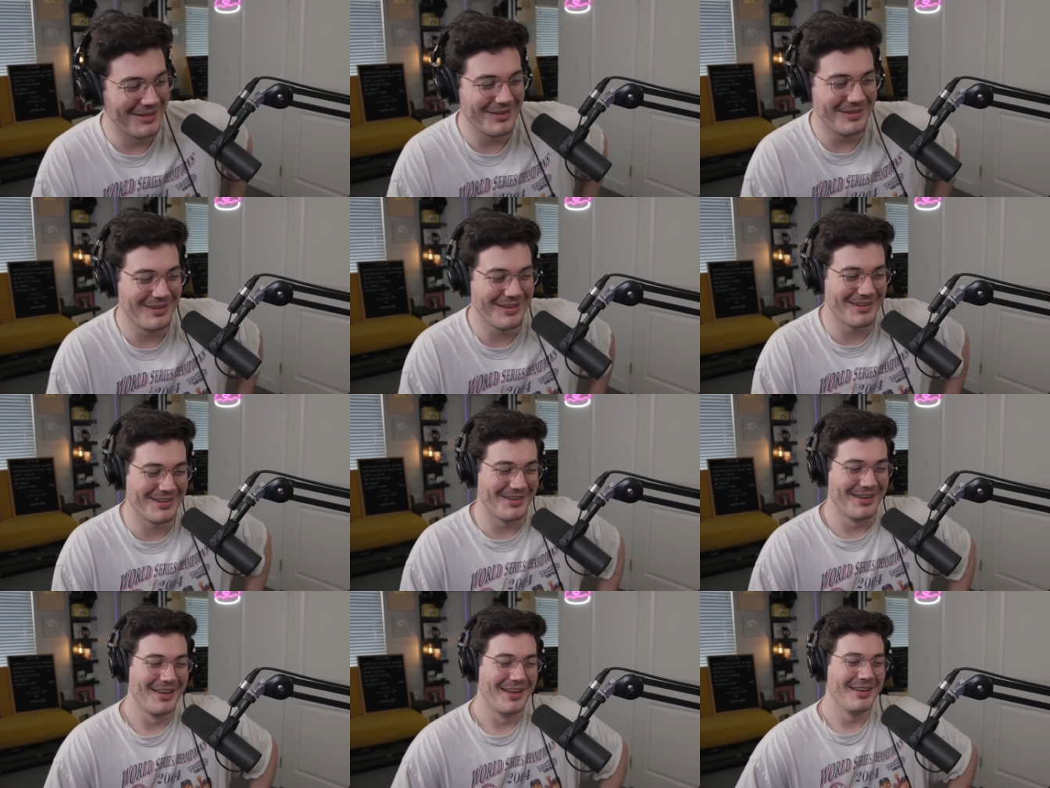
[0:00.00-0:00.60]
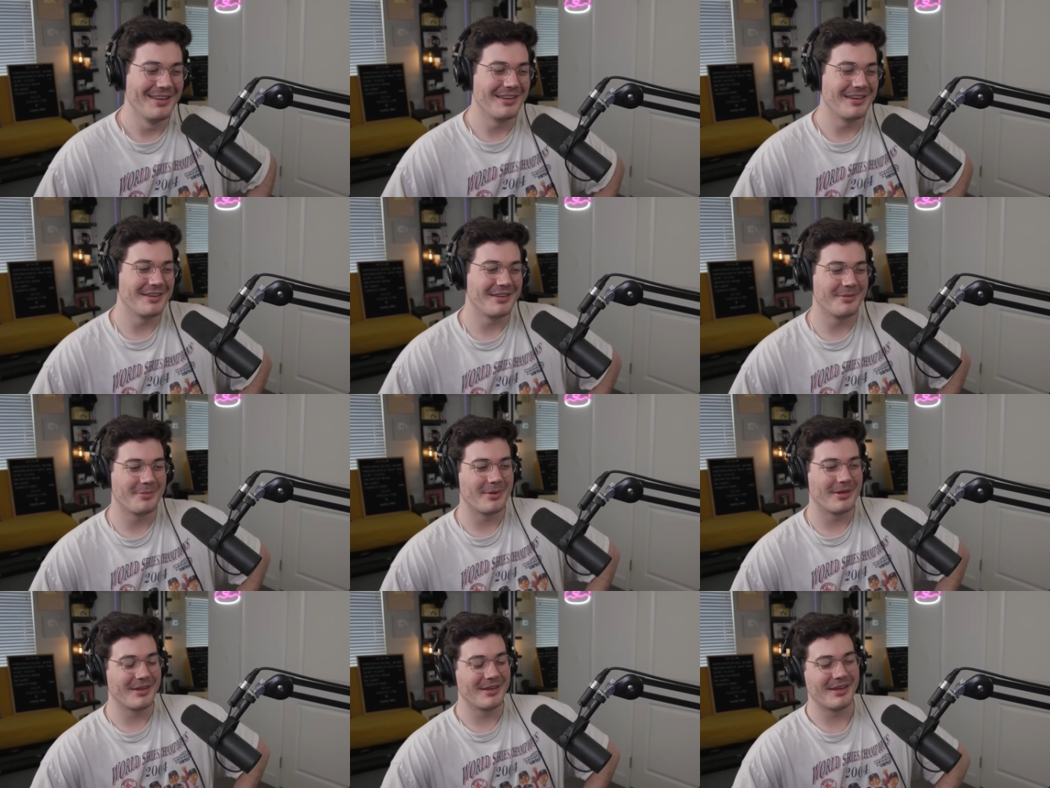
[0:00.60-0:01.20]
Yeah, yeah. You,
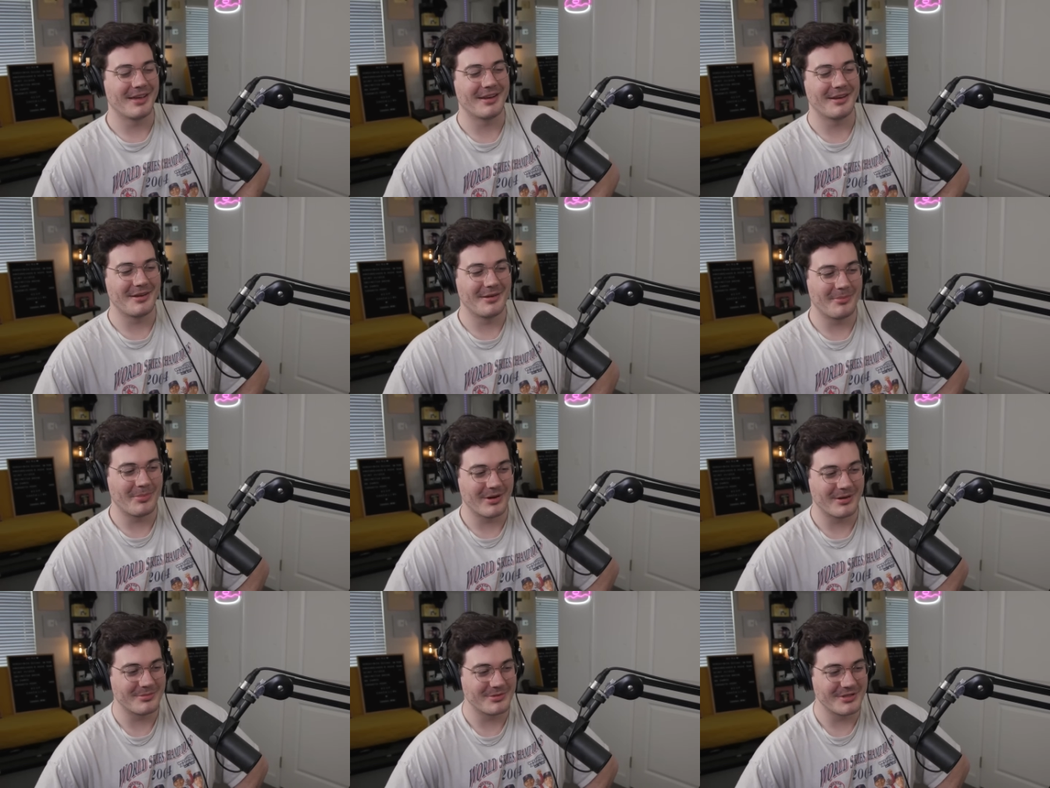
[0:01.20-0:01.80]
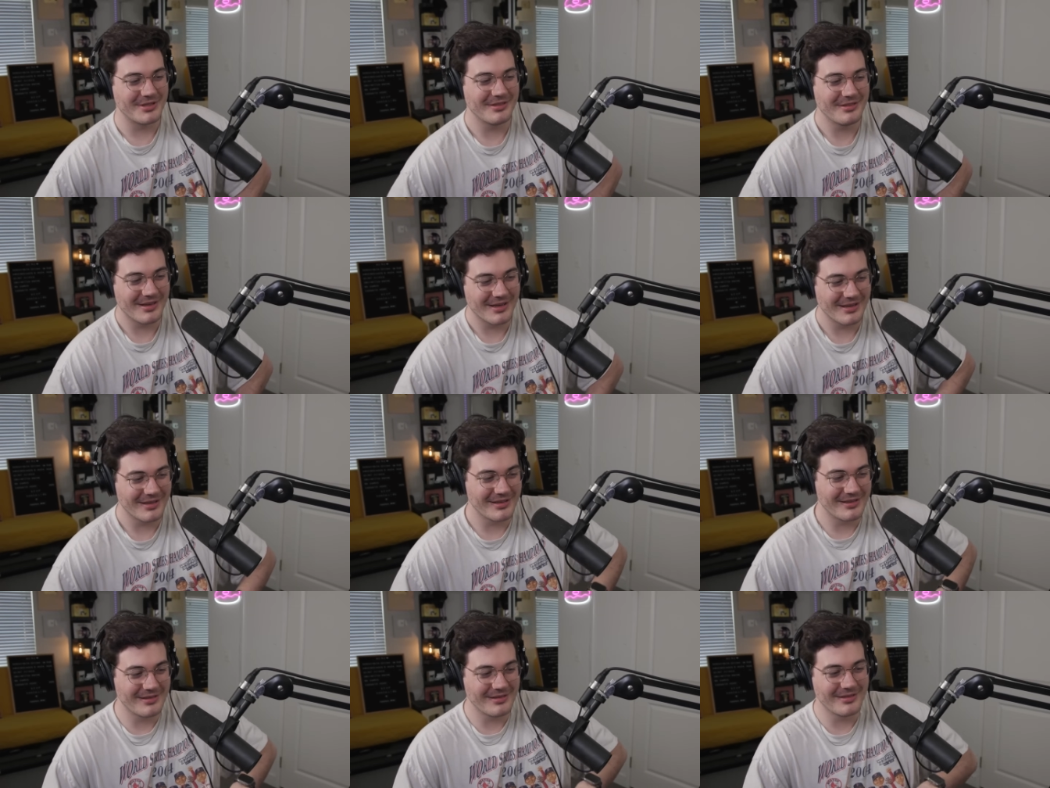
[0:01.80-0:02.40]
you getting into PUBG
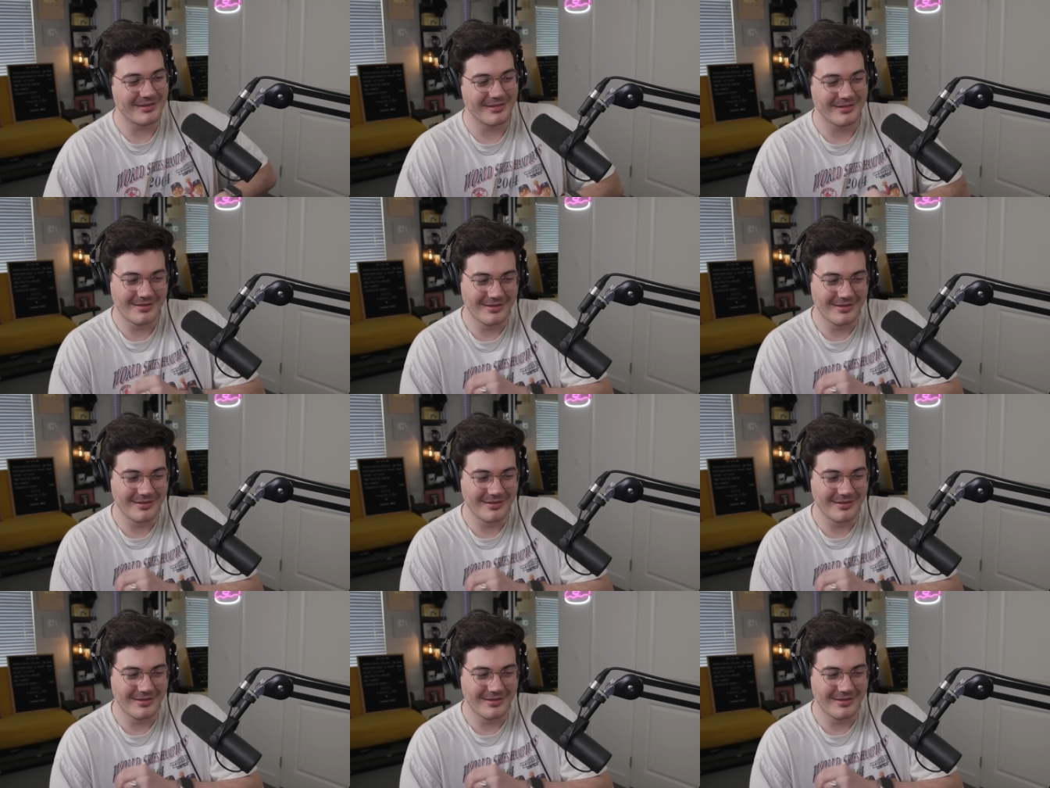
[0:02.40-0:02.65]
lately, dude?